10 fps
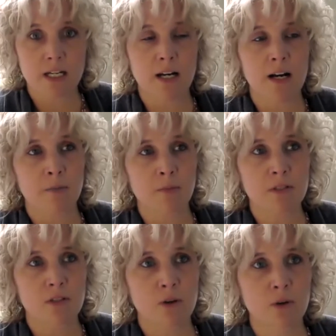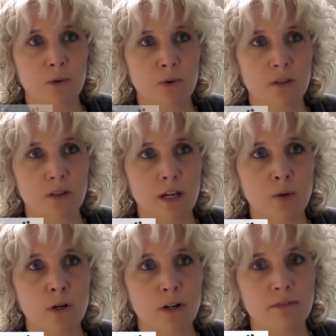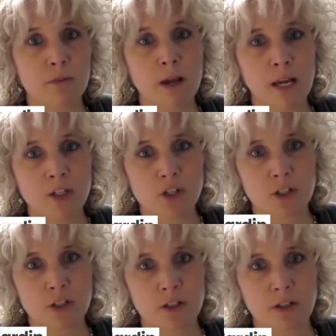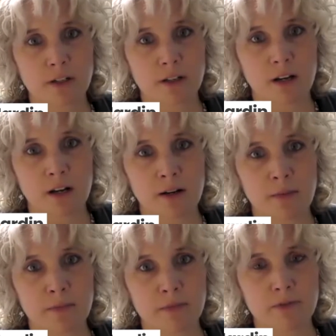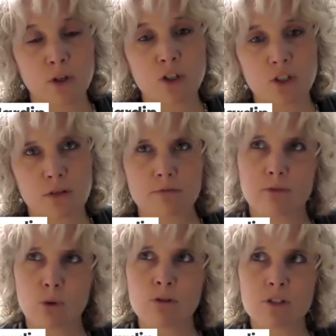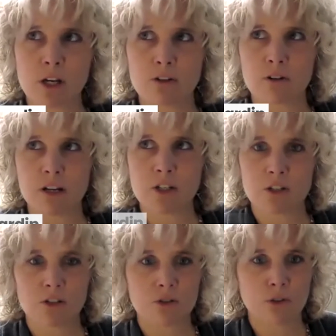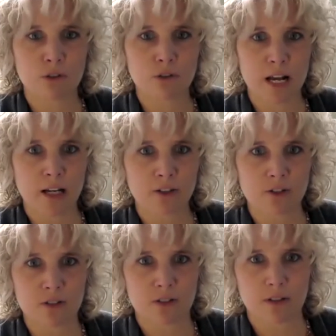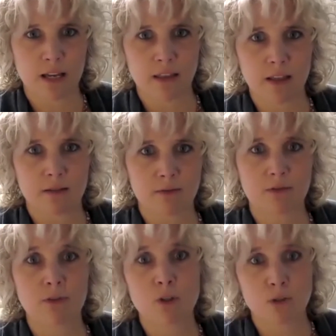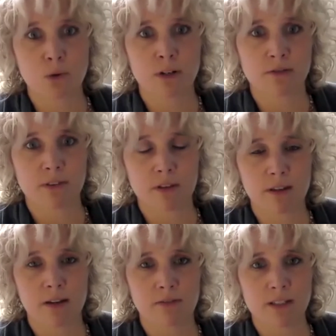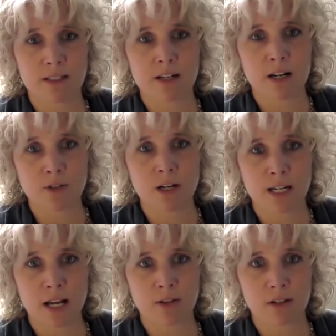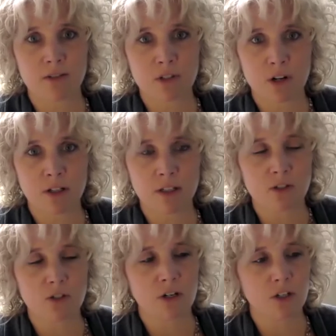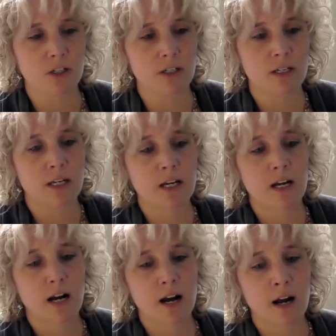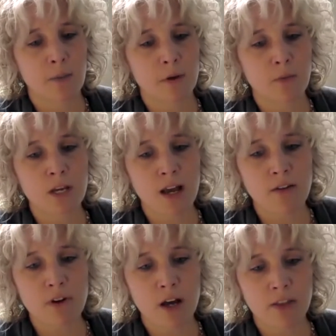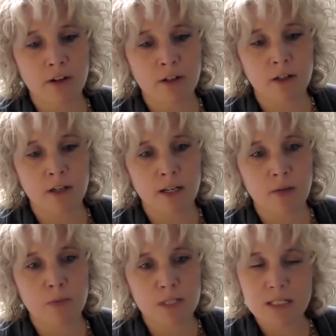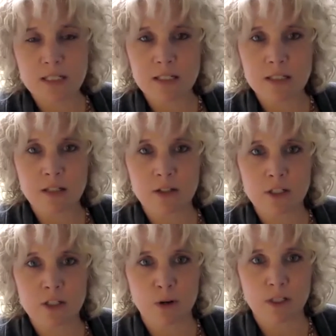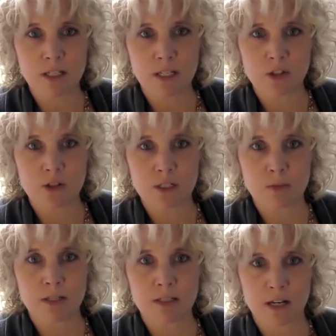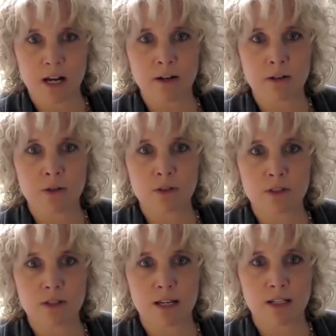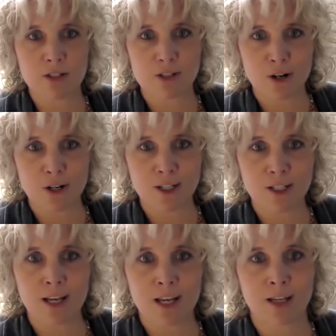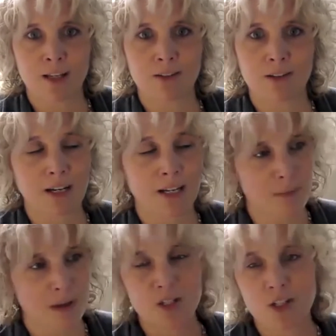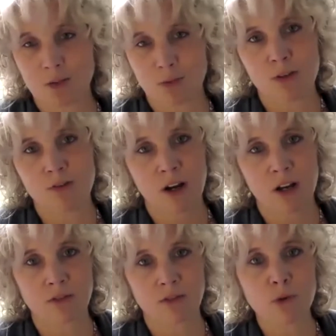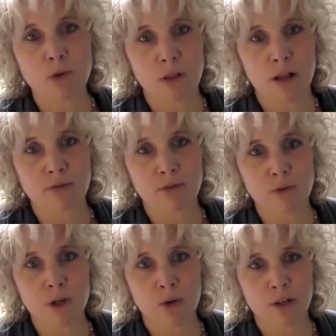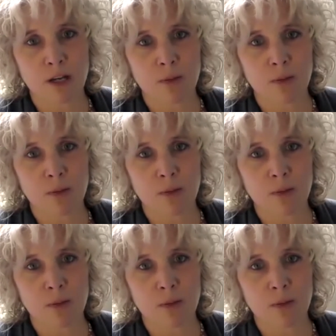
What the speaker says: And so they're one of the major fourth generation nuclear reactors. I think the first one of its kind right now that has started construction. And we have other businesses that are expressing interest because Kairos has started, and I mentioned that we've got our viewing platform going up.